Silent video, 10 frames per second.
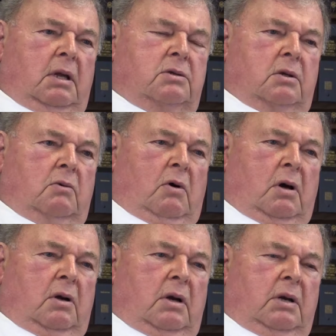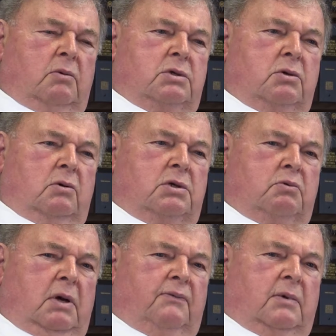edge of the water, and it was so
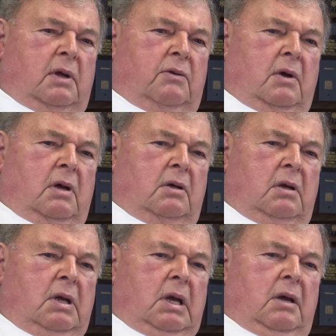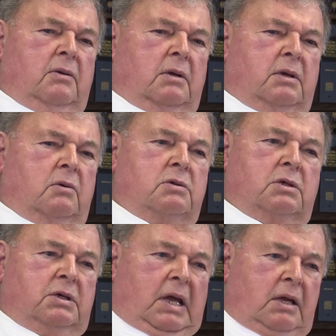swift, I thought, that there was
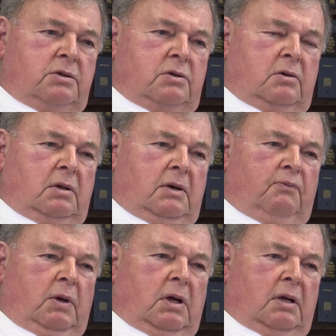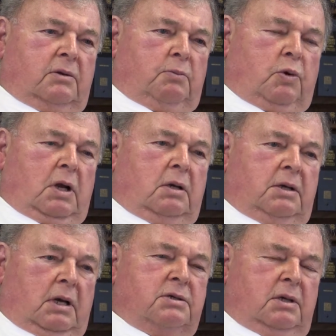a danger that if we got the
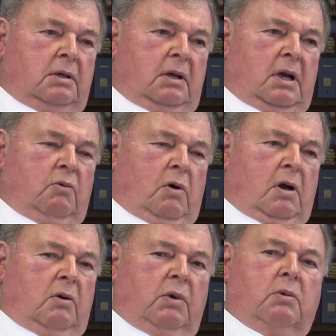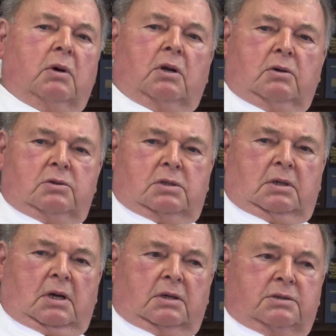ducks into that water, we would lose the
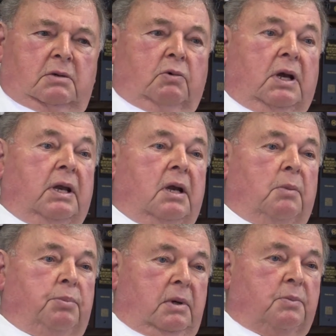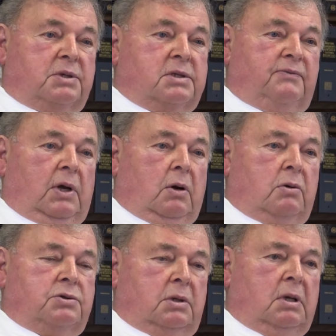ducks and would end up in the Pacific
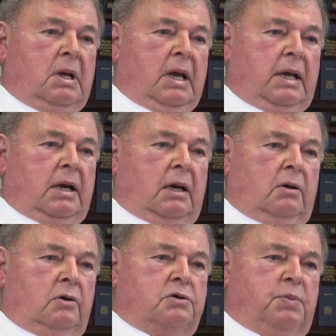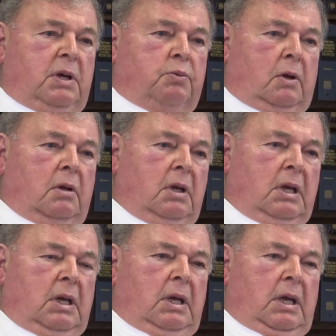Ocean, and I'd lose people.
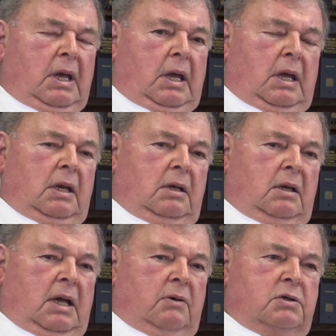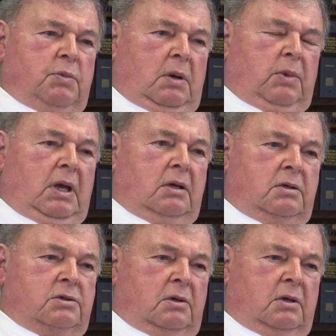And uh, that was my main
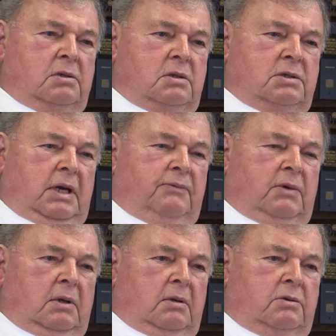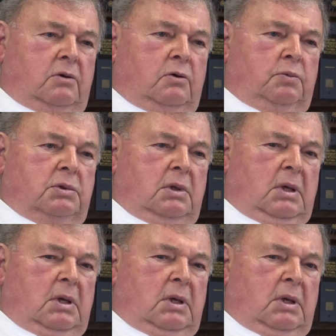concern is the safety of the troops.